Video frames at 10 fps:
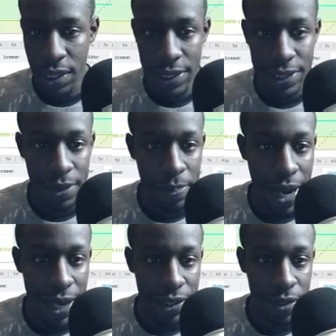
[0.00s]
Is it
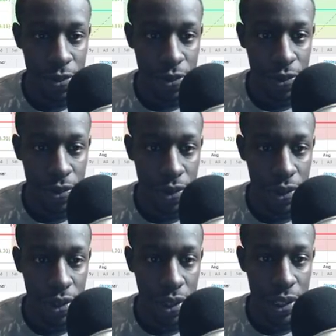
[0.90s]
possible?
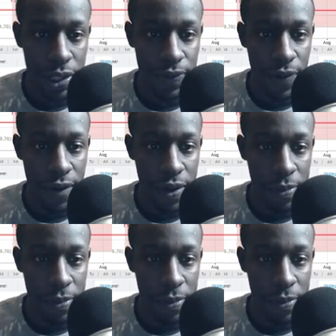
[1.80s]
It is very